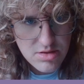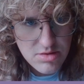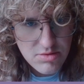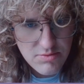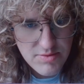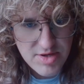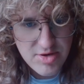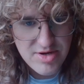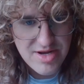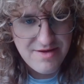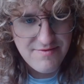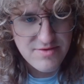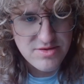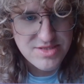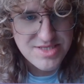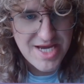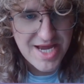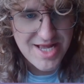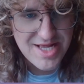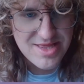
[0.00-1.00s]
We could even
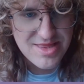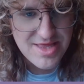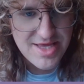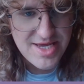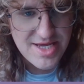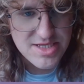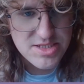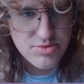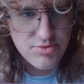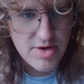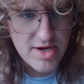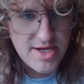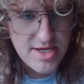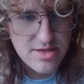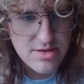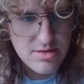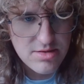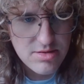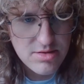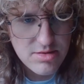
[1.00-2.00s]
take this, right?
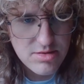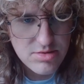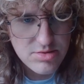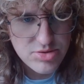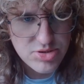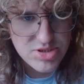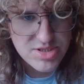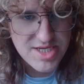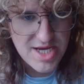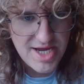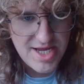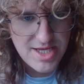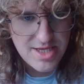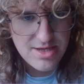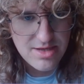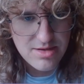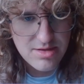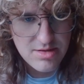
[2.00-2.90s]
Just take.